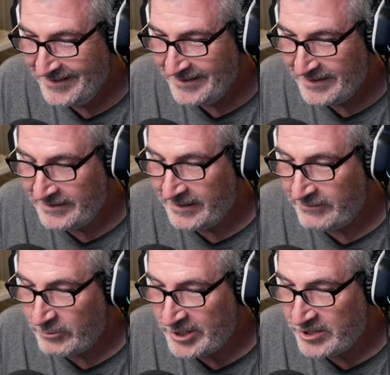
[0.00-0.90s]
Did you ever
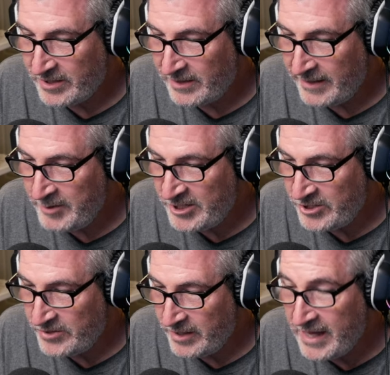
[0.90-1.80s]
watch the
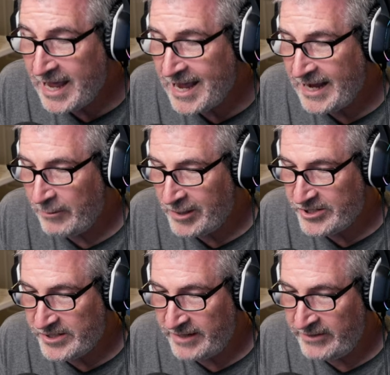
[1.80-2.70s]
Claymation? Yeah, I
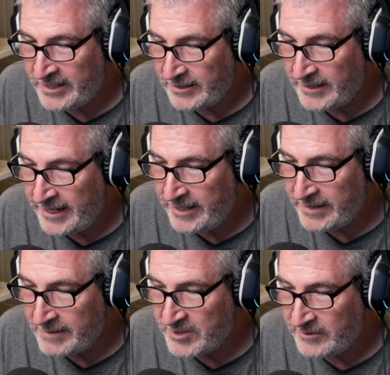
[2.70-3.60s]
watched Davy and Goliath,
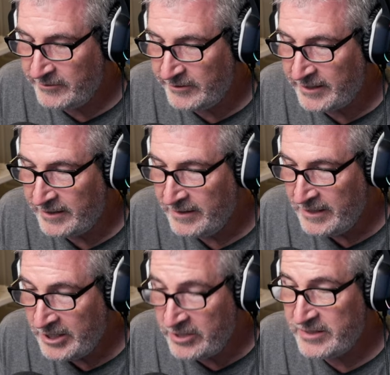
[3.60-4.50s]
absolutely.
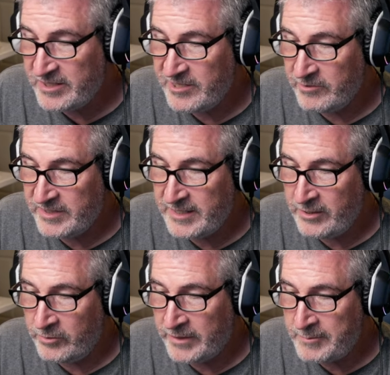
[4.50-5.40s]
You can still see
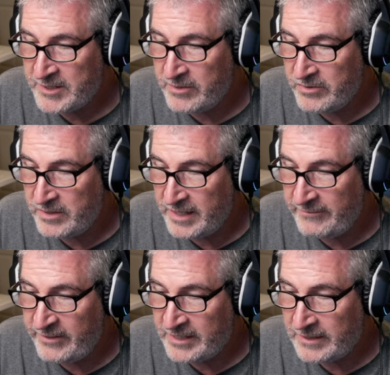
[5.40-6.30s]
old episodes of
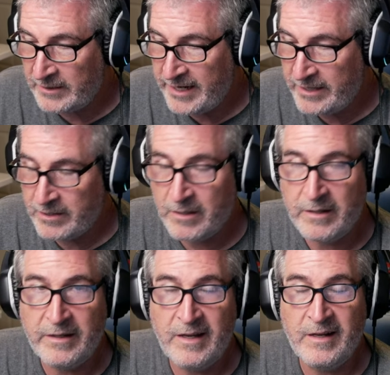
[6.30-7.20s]
Davy and Goliath
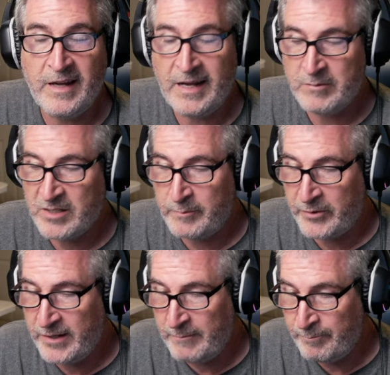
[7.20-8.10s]
on Amazon
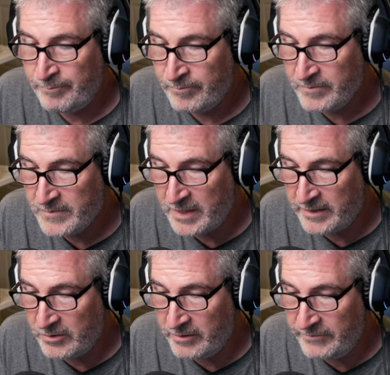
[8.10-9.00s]
Prime.
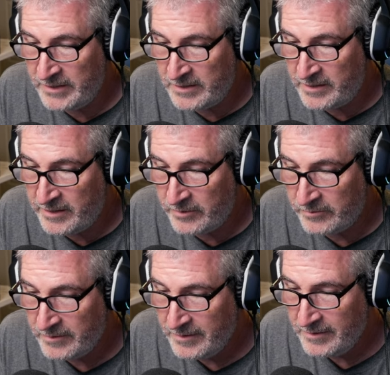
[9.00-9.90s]
Psycho, if you didn't know.
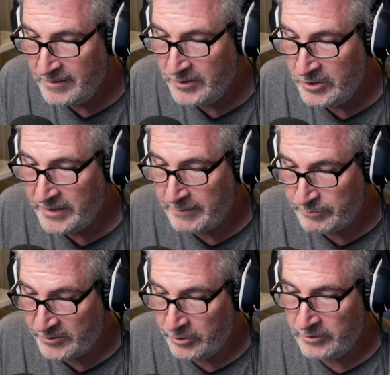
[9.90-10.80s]

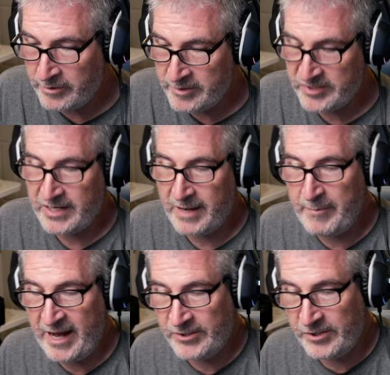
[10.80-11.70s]
Yep, total non-stop
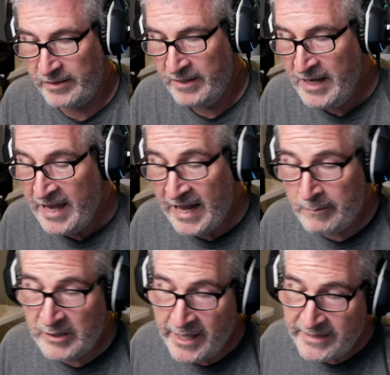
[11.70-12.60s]
action. And I'm
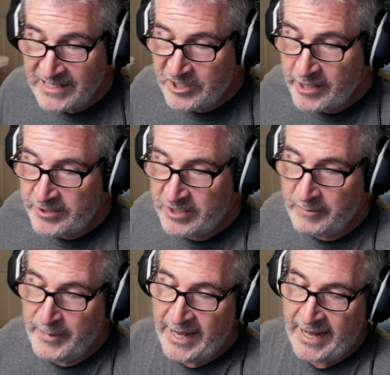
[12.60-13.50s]
glad they changed
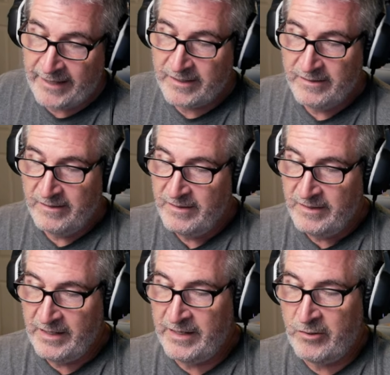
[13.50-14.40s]
it back.
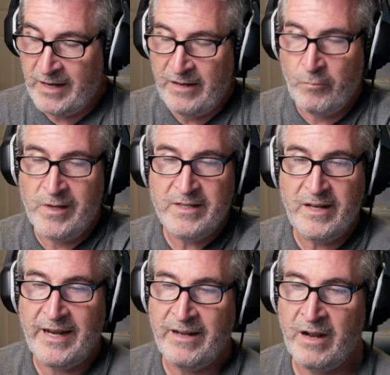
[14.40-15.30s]
You know, I
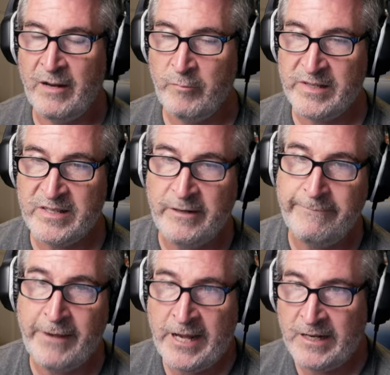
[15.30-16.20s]
wasn't a
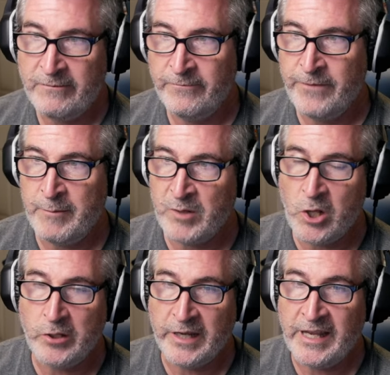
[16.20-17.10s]
fan of them
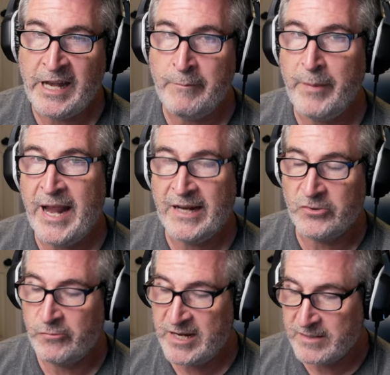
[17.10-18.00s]
calling it Impact
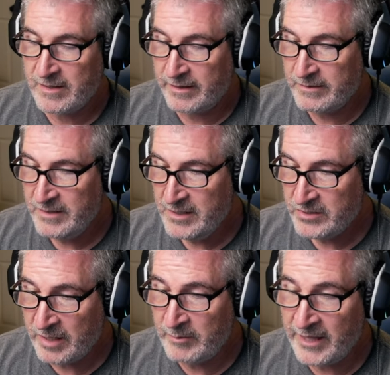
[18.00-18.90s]
Wrestling. So
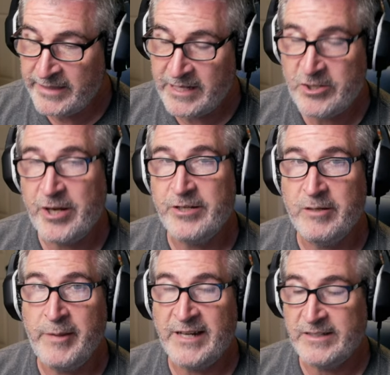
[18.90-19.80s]
I'm glad they changed it
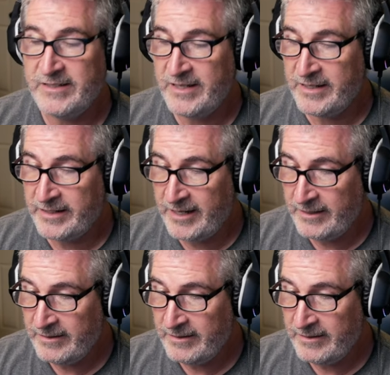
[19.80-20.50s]
back to TNA.